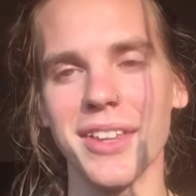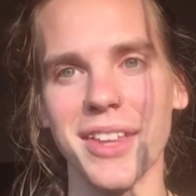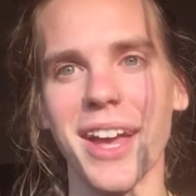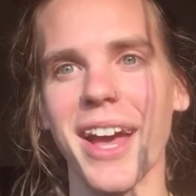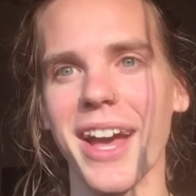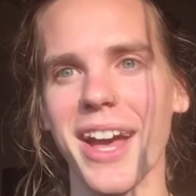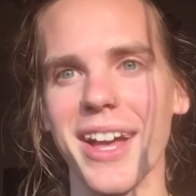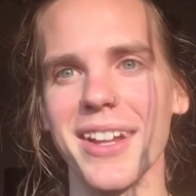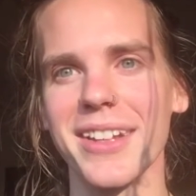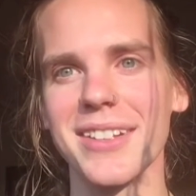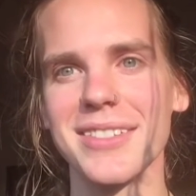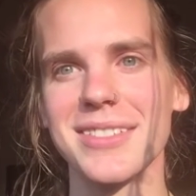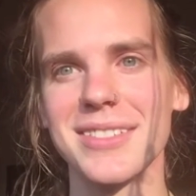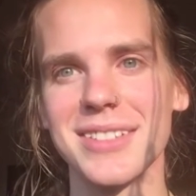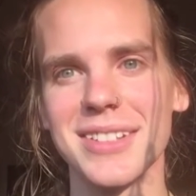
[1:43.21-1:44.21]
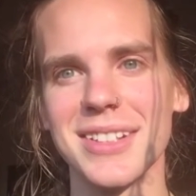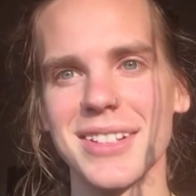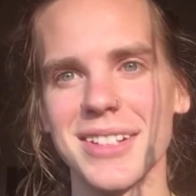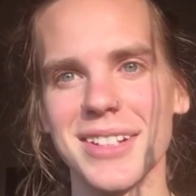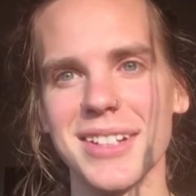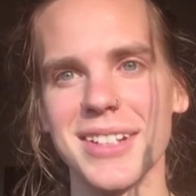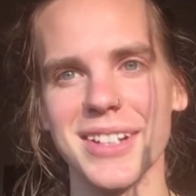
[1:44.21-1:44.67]
And they had
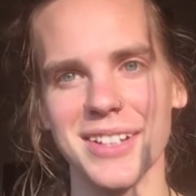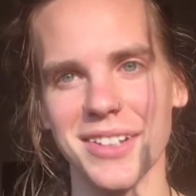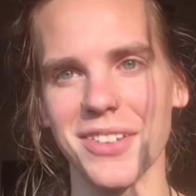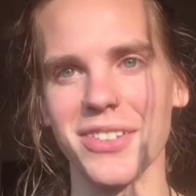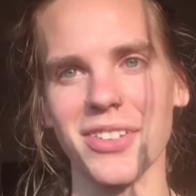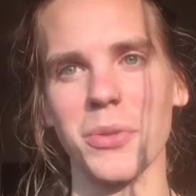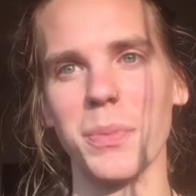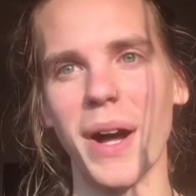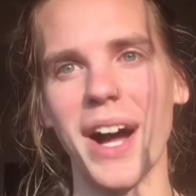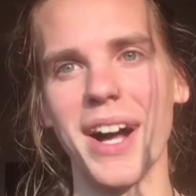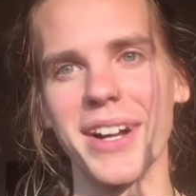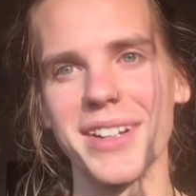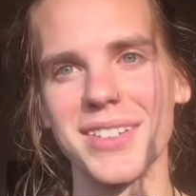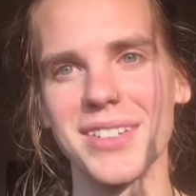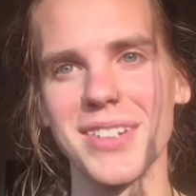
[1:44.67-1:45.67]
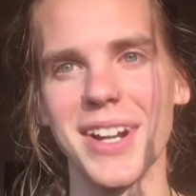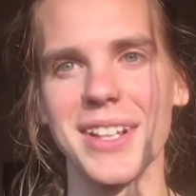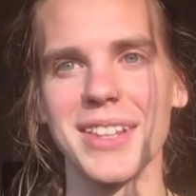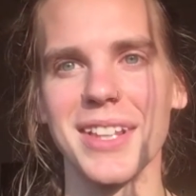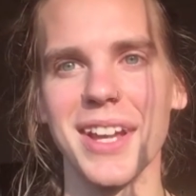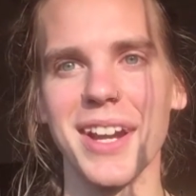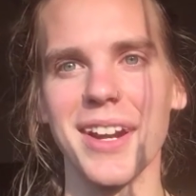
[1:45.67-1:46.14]
it in this little box
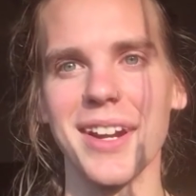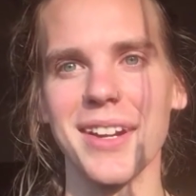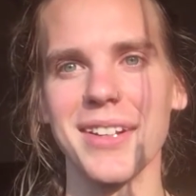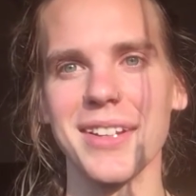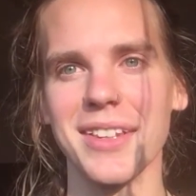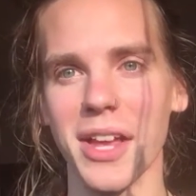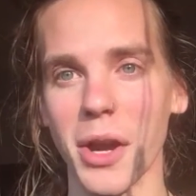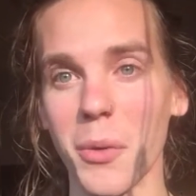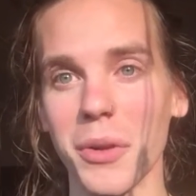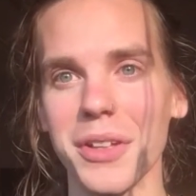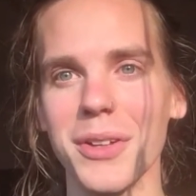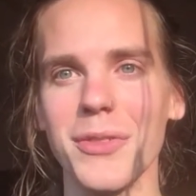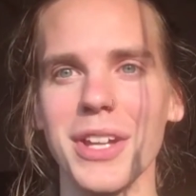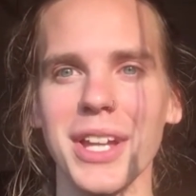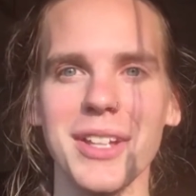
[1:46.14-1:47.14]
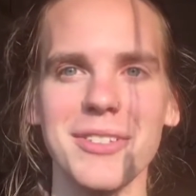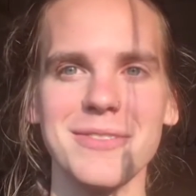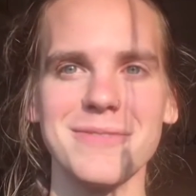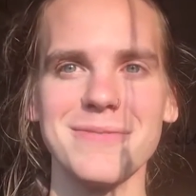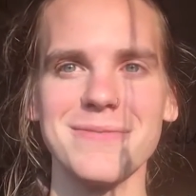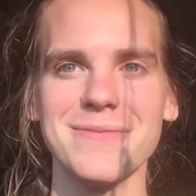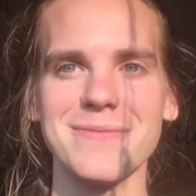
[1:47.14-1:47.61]
right there. They were living
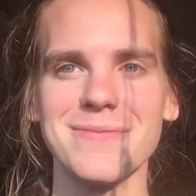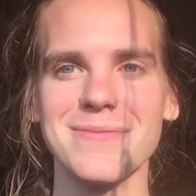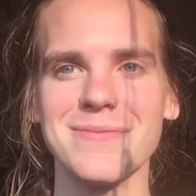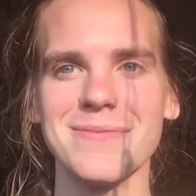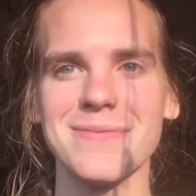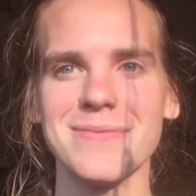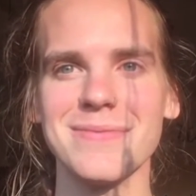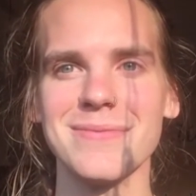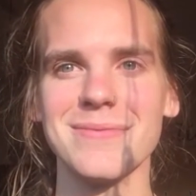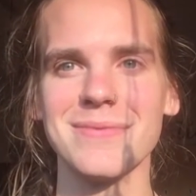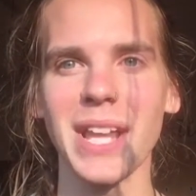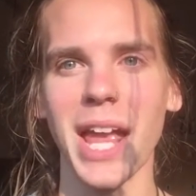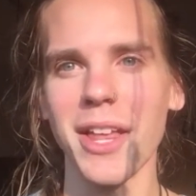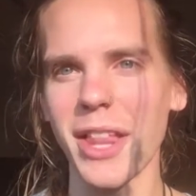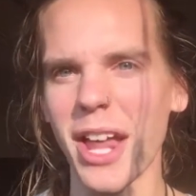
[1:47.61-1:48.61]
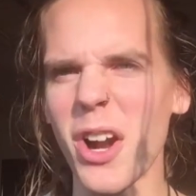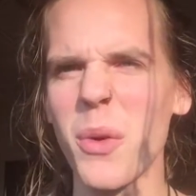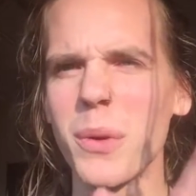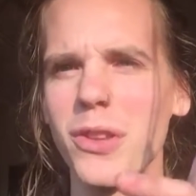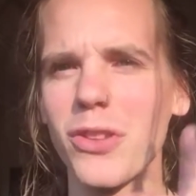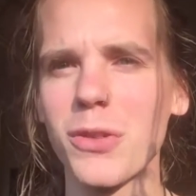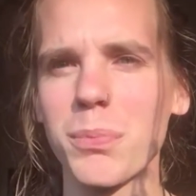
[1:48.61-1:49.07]
it. And that
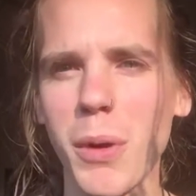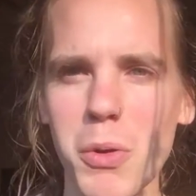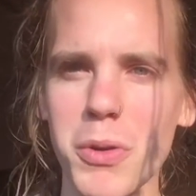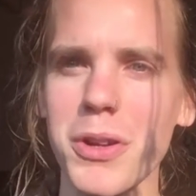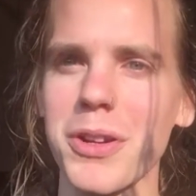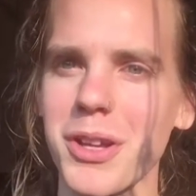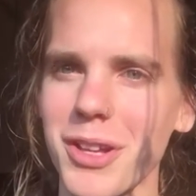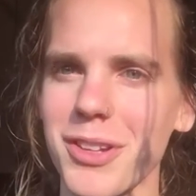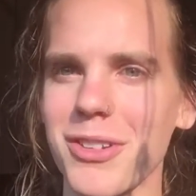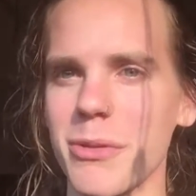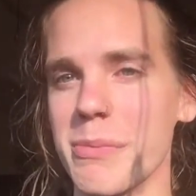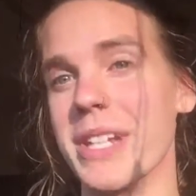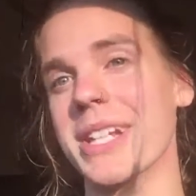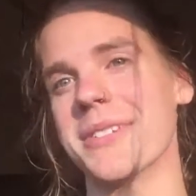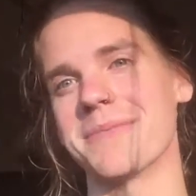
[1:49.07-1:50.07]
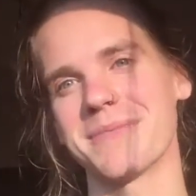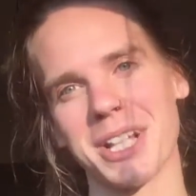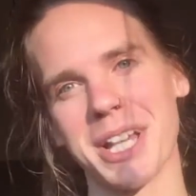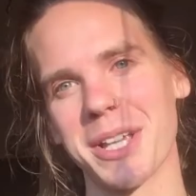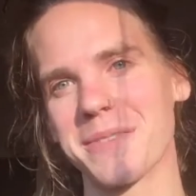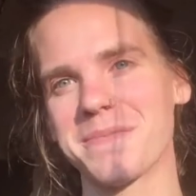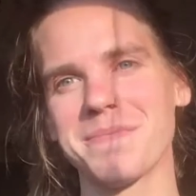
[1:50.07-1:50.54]
always spoke to me,
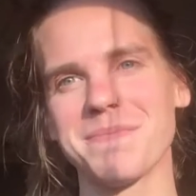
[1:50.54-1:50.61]
like,